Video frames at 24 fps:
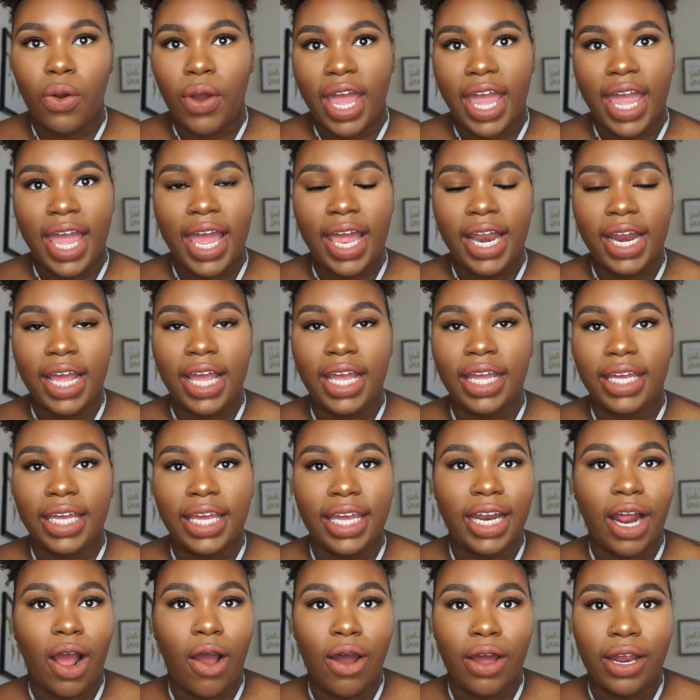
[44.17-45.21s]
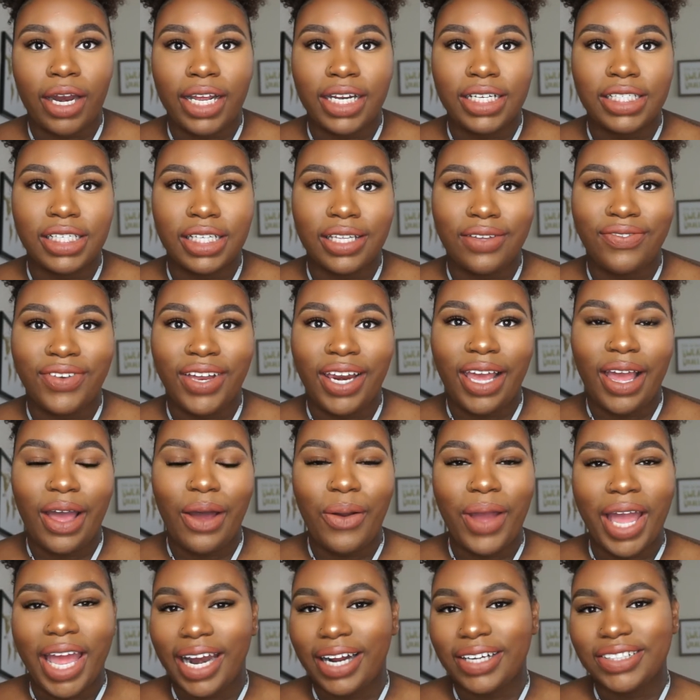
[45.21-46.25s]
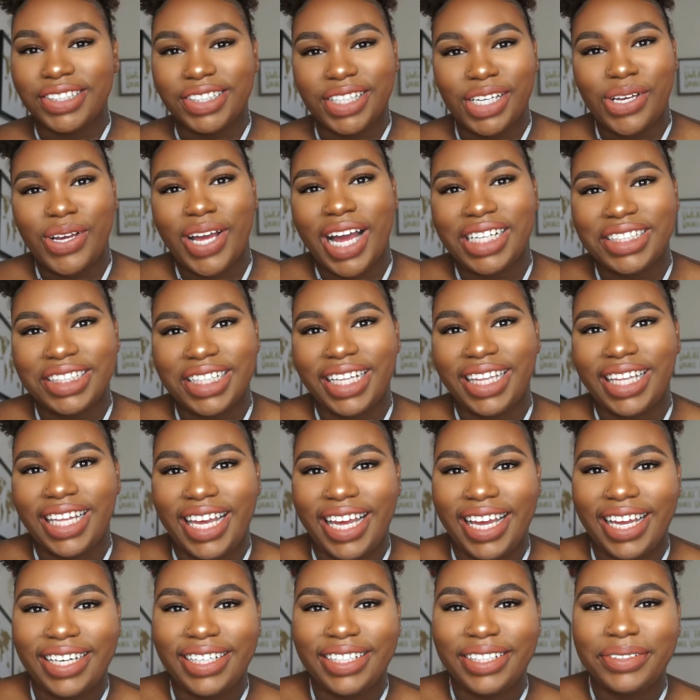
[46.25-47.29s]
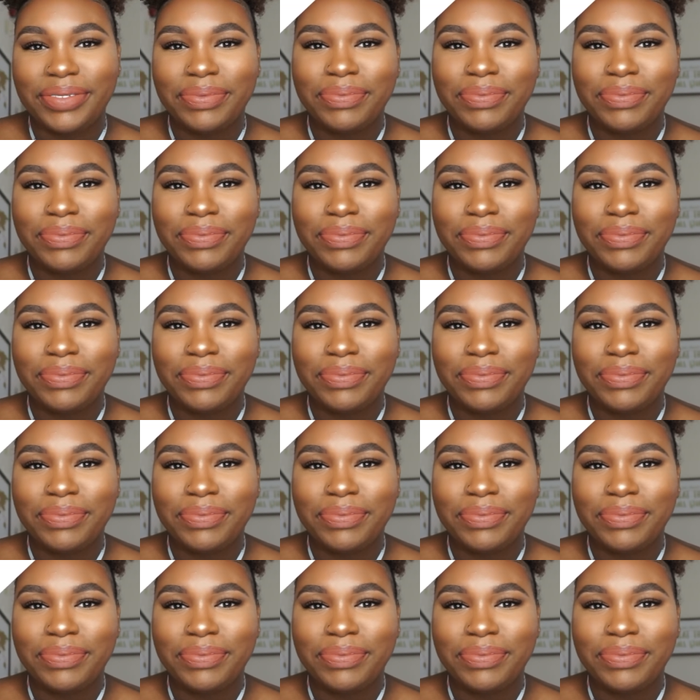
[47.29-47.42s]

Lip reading: ahead and get on into the video, and I'll see you guys at the end.